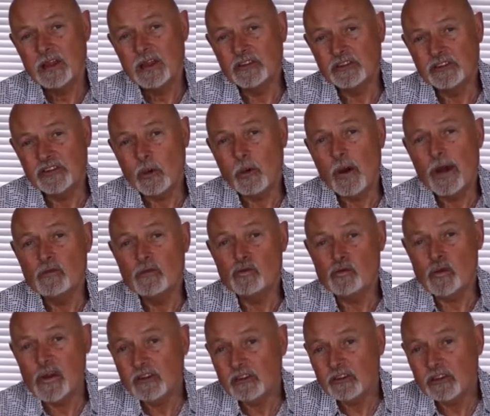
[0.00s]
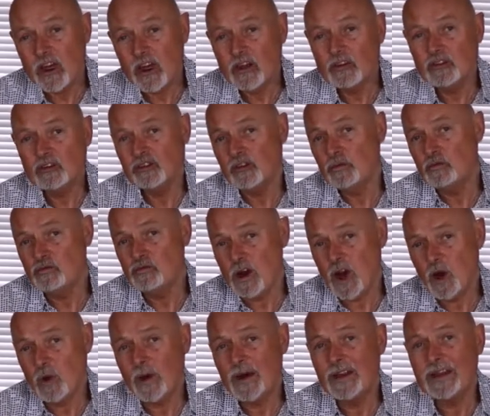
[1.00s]
And so I researched and
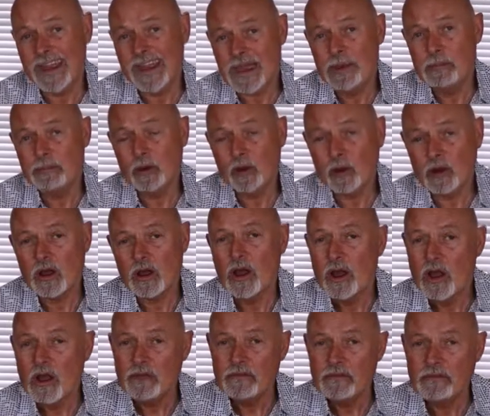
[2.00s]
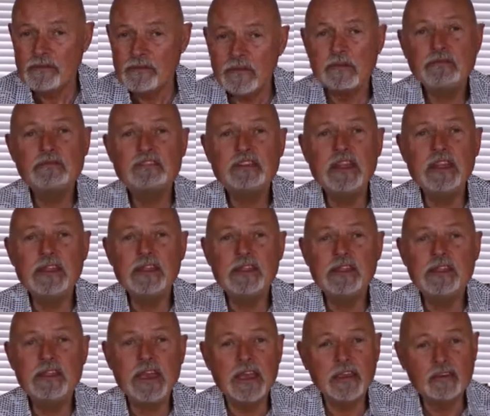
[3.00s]
wrote an ebook,
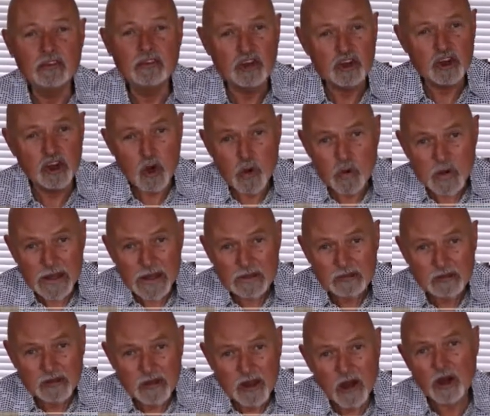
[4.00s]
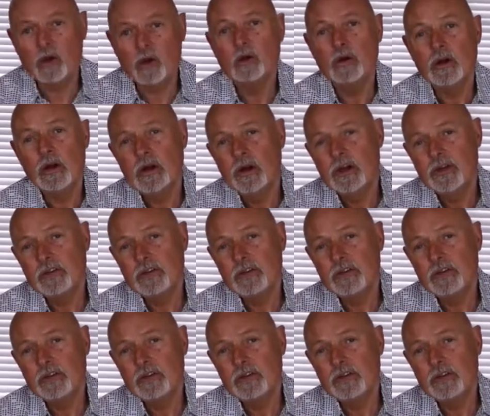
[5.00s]
15 Things You Need to Know